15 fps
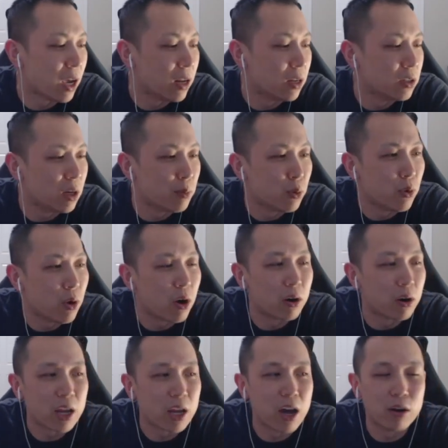a double
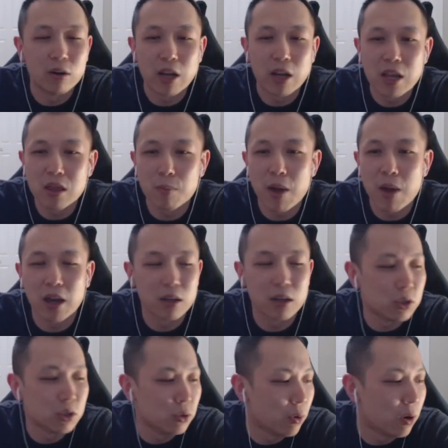hard counter in the back
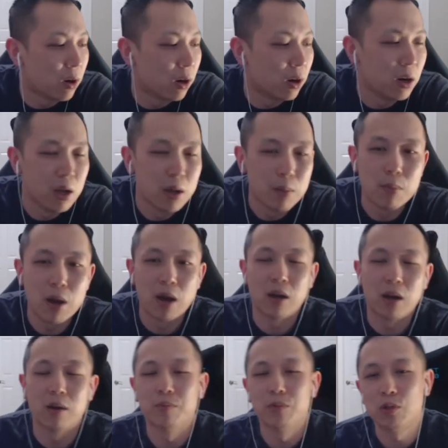to our
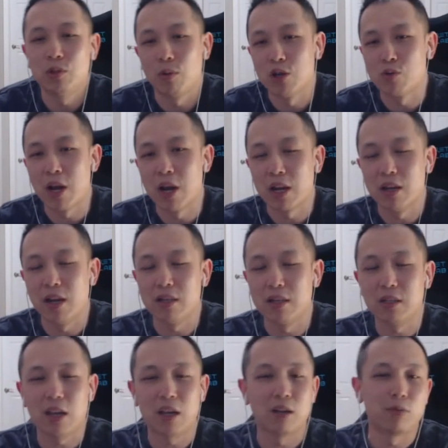Dragonite,
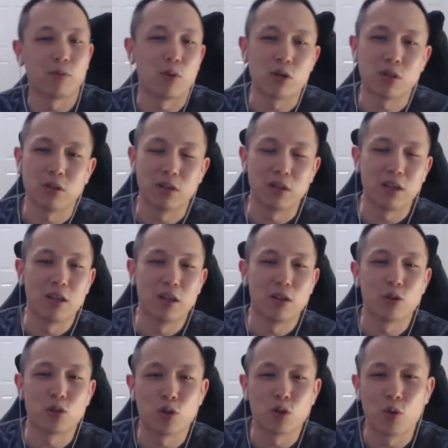and unfortunately
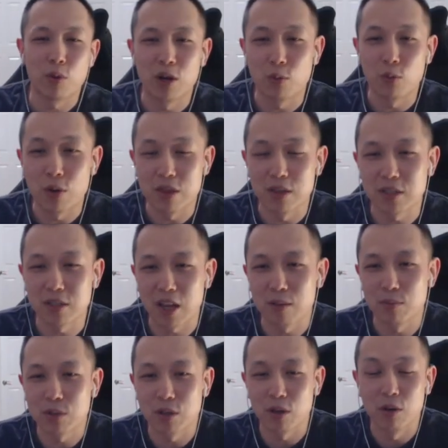there's no way to win this game.
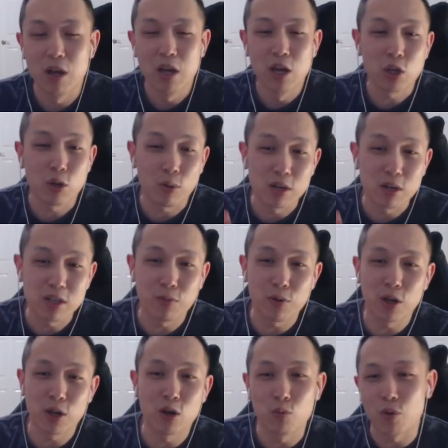So you are
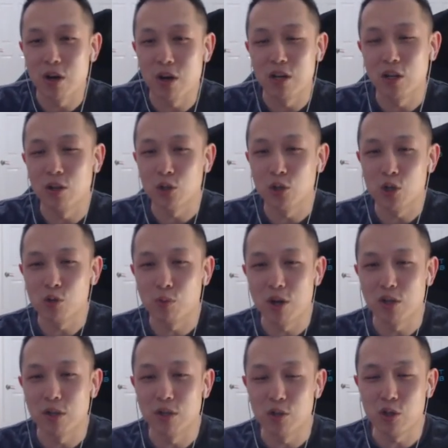definitely going to run into those
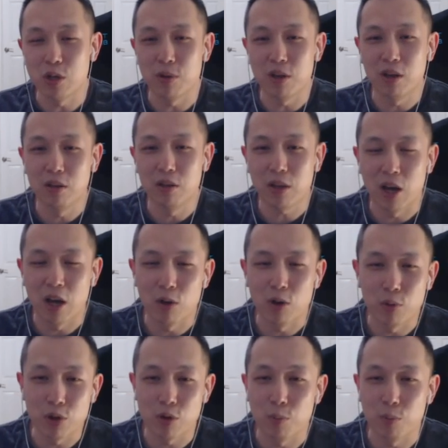situations in GBL,
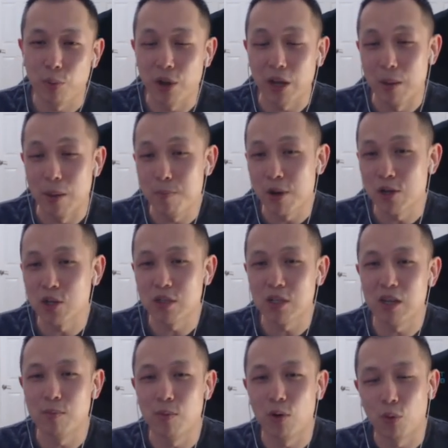whether you're playing a budget
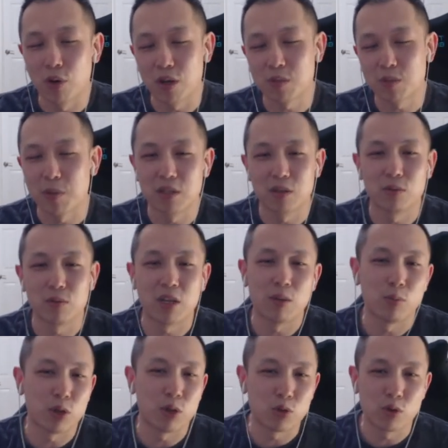team or an expensive team
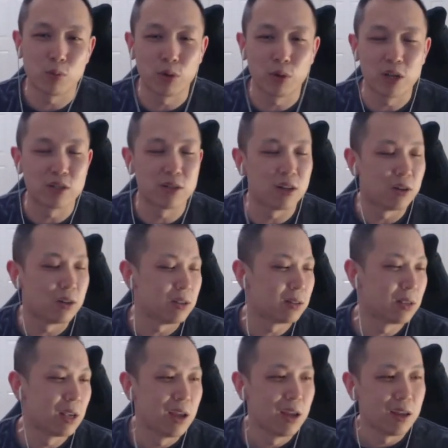with the triple legendaries.
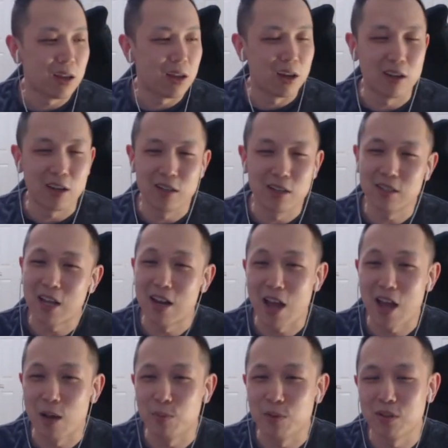It just kind of
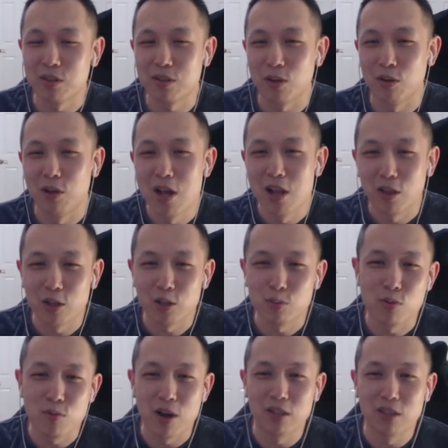happens. So let's
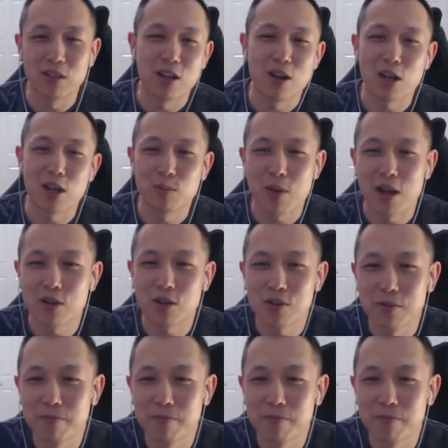move on to the next match.